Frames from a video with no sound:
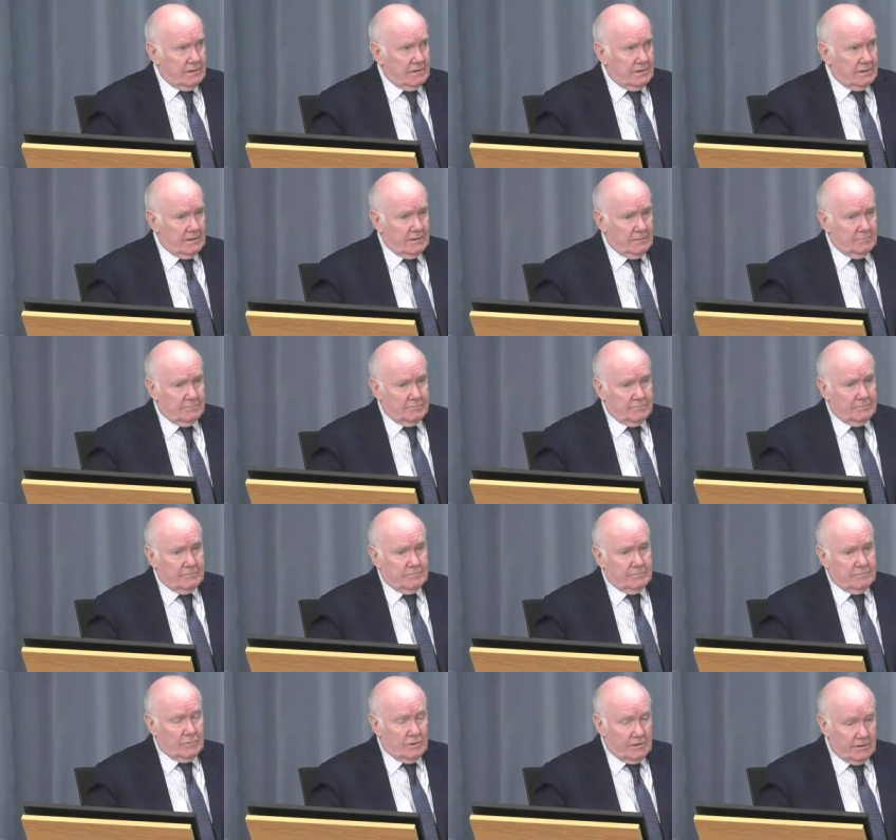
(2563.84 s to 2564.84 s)
Um,
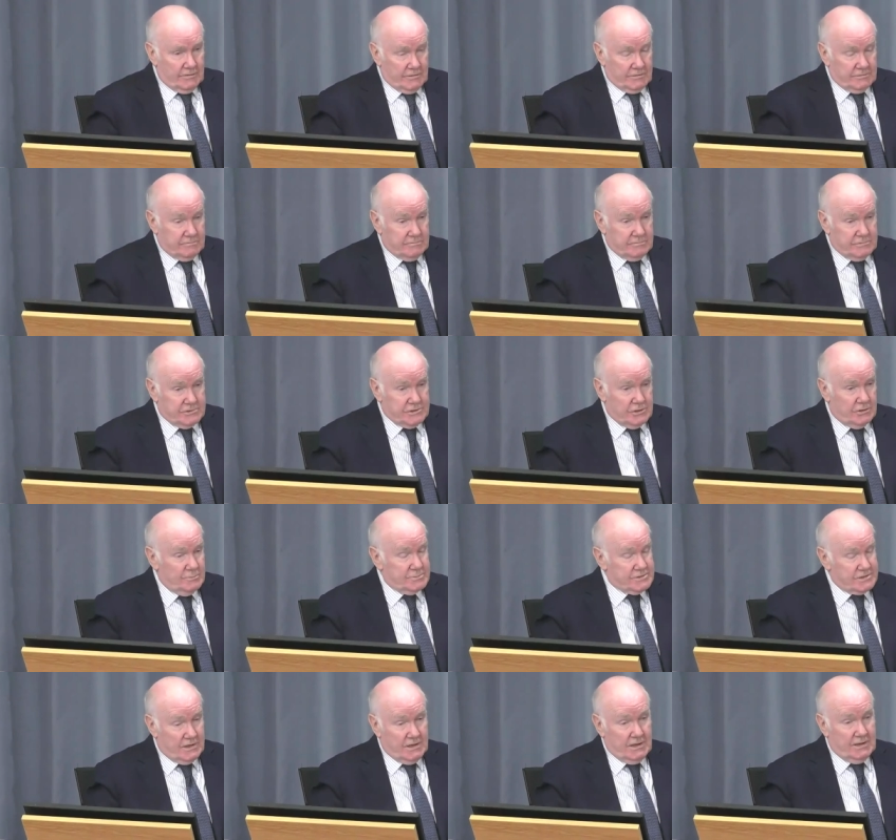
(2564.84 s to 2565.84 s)
one of the
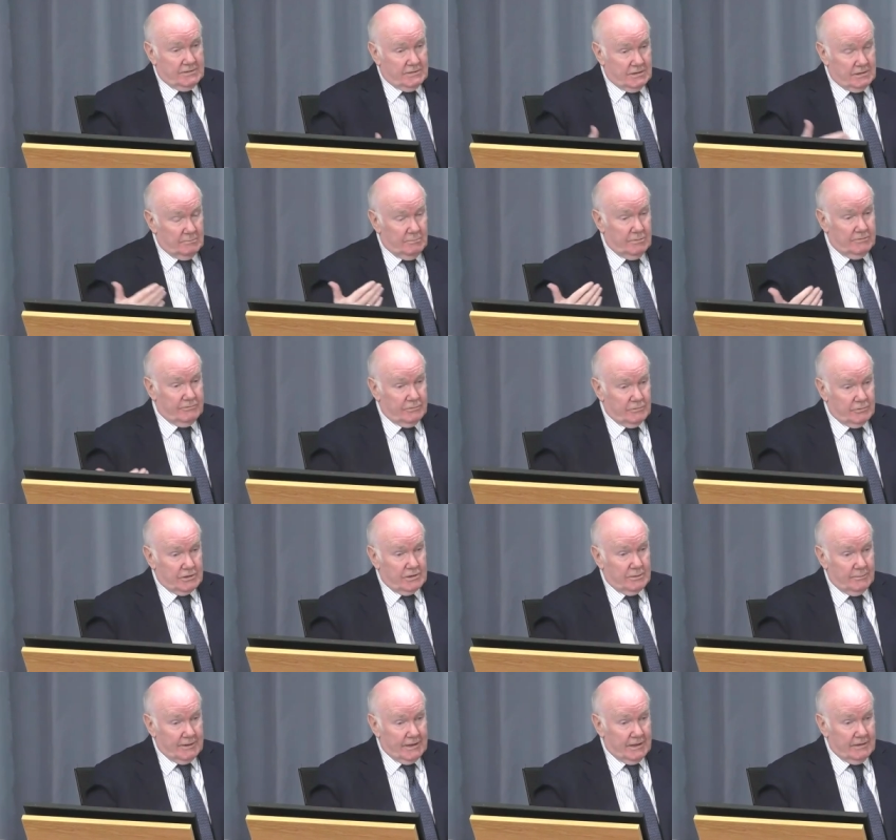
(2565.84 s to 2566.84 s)
jobs that I'd done before
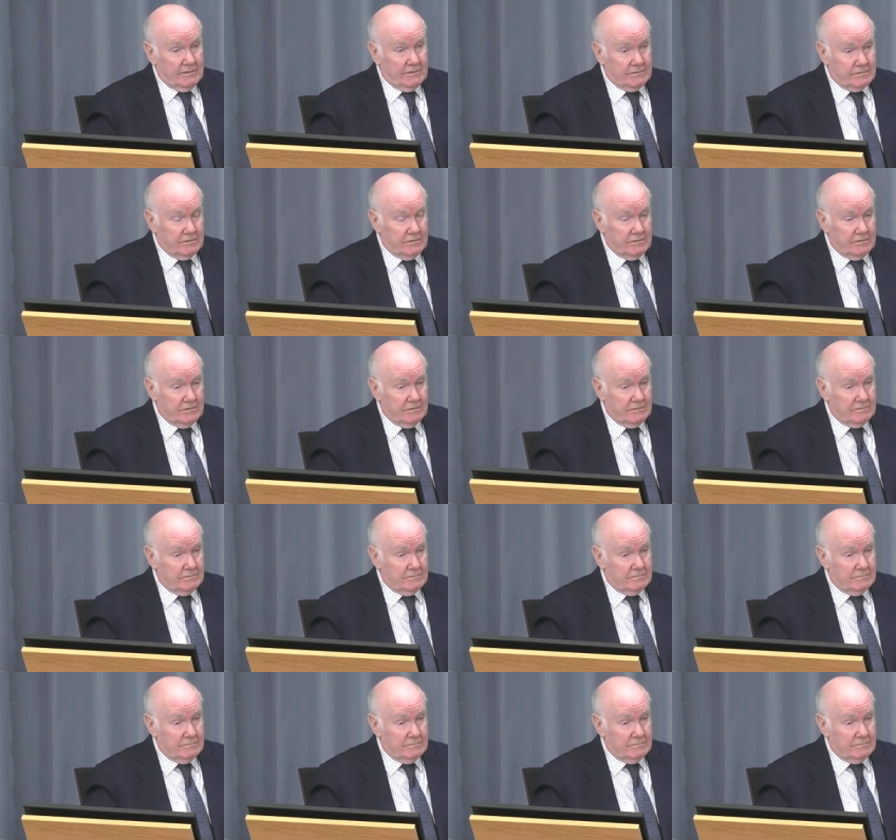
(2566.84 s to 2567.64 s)
coming into,